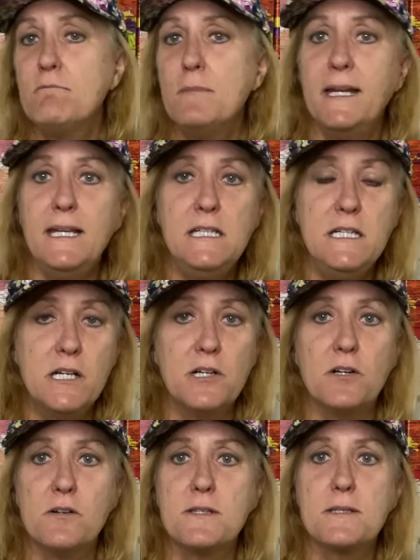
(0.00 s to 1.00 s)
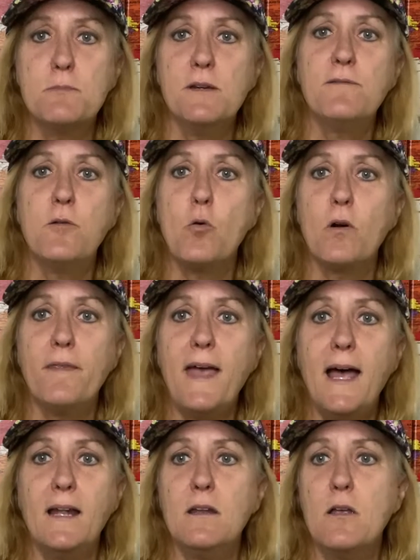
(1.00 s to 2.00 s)
many years before
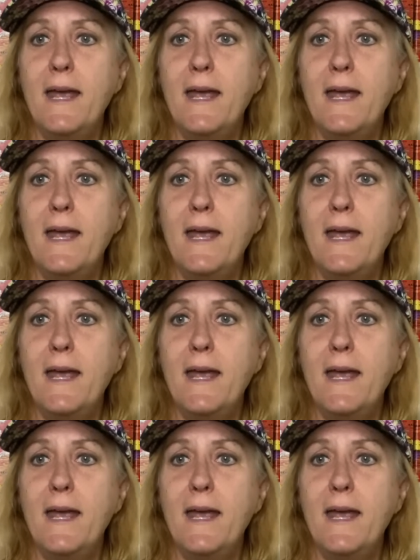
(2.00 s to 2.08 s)
that